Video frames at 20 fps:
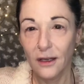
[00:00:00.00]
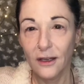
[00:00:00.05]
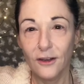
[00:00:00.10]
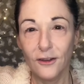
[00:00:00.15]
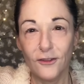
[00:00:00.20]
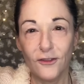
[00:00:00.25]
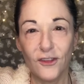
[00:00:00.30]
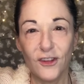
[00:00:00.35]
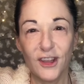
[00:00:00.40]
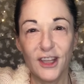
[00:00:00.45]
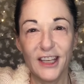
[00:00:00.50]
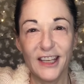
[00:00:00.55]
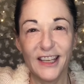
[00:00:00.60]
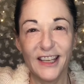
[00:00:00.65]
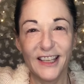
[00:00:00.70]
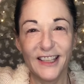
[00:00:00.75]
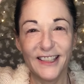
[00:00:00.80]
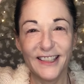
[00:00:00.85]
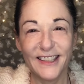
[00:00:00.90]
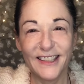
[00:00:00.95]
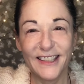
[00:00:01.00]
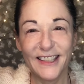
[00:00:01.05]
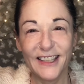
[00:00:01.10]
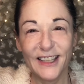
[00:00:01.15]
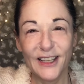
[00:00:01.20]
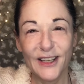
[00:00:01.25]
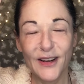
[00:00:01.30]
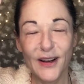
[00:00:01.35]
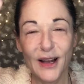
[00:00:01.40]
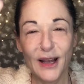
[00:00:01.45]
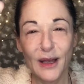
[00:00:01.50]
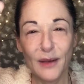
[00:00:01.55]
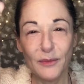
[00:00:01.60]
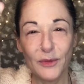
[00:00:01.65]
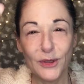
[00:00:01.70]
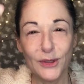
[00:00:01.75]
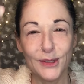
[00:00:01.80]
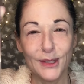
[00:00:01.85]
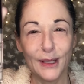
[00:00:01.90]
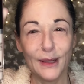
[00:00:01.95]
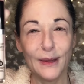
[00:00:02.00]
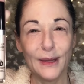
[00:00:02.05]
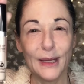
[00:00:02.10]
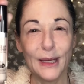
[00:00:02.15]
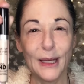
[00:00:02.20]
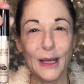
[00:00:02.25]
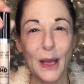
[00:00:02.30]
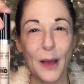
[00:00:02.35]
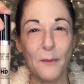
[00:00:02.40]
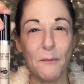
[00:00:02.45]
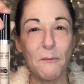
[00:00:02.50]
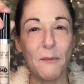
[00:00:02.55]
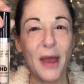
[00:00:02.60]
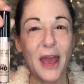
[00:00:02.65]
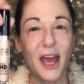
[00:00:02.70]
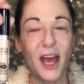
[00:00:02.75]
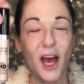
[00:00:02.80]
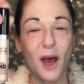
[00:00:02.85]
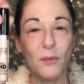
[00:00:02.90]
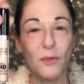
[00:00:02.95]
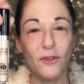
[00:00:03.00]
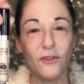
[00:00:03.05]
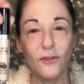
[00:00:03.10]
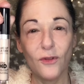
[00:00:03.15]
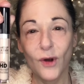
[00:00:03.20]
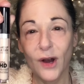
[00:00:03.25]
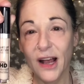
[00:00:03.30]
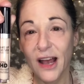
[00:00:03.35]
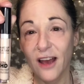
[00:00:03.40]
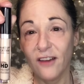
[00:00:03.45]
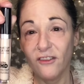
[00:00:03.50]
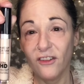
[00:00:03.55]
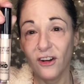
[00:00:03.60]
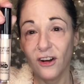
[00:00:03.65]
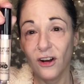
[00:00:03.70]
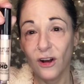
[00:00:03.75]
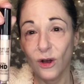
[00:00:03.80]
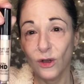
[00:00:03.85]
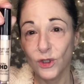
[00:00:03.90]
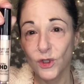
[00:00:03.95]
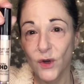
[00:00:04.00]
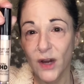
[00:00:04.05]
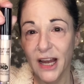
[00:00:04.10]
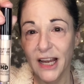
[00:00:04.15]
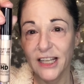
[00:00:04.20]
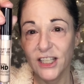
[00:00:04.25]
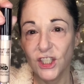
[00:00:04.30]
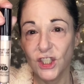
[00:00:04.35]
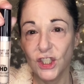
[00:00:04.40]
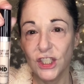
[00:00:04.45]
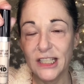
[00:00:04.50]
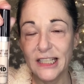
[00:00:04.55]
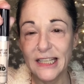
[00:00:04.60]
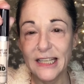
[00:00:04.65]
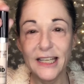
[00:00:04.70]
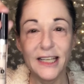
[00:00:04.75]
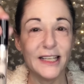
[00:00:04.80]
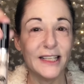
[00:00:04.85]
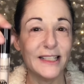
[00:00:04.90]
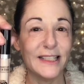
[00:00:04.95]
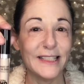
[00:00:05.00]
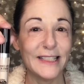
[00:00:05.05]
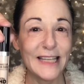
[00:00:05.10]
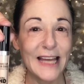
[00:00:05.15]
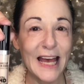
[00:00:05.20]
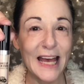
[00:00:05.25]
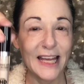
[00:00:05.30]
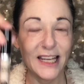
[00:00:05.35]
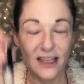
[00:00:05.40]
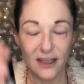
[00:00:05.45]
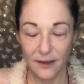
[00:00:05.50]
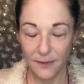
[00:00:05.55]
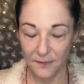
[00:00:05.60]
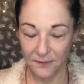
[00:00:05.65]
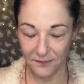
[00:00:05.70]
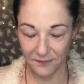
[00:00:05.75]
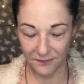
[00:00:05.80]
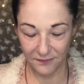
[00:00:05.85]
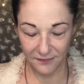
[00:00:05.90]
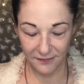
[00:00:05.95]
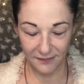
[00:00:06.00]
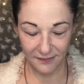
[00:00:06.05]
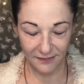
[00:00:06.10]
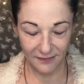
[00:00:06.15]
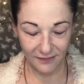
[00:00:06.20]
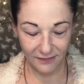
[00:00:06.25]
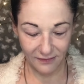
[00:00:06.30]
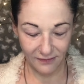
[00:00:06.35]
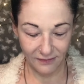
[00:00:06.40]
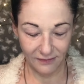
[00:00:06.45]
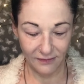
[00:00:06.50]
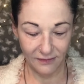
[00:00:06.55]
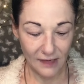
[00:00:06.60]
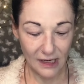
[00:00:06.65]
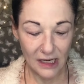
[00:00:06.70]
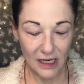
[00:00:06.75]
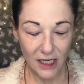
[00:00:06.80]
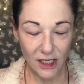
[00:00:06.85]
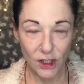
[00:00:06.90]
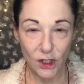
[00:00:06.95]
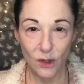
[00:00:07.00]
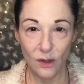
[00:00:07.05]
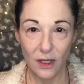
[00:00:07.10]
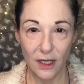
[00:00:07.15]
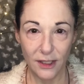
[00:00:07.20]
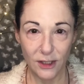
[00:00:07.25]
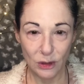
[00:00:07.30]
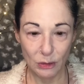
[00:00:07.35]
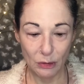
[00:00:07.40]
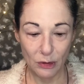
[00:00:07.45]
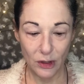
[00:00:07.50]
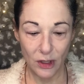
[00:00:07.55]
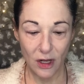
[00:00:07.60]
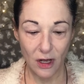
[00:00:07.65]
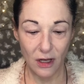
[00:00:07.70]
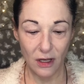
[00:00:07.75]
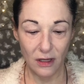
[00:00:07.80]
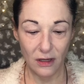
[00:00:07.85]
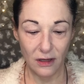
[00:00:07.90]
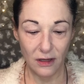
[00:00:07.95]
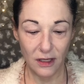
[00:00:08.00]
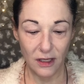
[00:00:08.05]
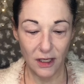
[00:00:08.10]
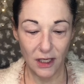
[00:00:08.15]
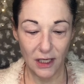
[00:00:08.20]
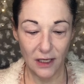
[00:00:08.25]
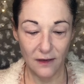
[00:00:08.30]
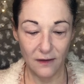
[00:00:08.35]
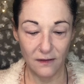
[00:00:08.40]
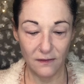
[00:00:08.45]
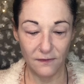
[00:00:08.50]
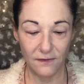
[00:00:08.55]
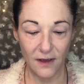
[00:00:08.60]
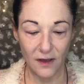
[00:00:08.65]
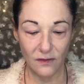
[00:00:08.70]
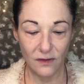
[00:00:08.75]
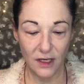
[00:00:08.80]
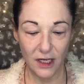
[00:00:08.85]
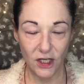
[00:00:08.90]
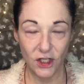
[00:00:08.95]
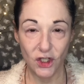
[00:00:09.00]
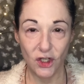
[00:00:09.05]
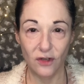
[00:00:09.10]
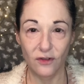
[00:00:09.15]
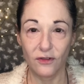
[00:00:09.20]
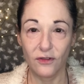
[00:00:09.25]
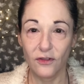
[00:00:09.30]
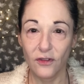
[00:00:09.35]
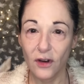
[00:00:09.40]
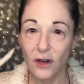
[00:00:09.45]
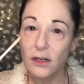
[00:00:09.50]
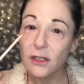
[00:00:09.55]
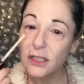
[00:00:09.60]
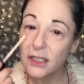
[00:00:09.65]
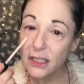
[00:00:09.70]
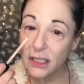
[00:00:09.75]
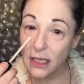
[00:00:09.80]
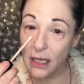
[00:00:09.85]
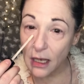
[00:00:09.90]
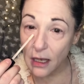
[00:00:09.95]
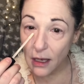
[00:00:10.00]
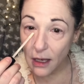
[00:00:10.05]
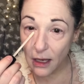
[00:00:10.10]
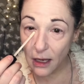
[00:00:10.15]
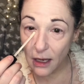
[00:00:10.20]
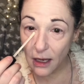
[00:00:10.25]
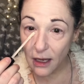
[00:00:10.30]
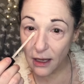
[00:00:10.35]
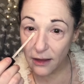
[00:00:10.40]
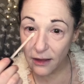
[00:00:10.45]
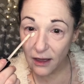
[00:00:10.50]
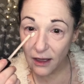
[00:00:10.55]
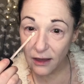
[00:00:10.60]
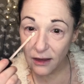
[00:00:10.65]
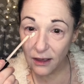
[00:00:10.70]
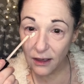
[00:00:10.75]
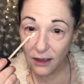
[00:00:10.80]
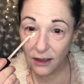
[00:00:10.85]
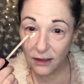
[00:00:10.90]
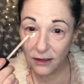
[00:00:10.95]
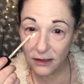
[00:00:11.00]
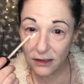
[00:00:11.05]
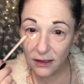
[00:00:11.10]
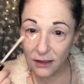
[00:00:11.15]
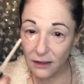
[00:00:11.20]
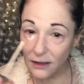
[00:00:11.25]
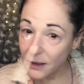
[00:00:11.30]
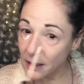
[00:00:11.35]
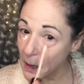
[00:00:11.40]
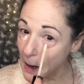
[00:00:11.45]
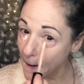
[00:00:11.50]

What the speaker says: For the concealer, I am using the Makeup Forever Ultra HD in 10. And I do like to put on the foundation first and then the concealer.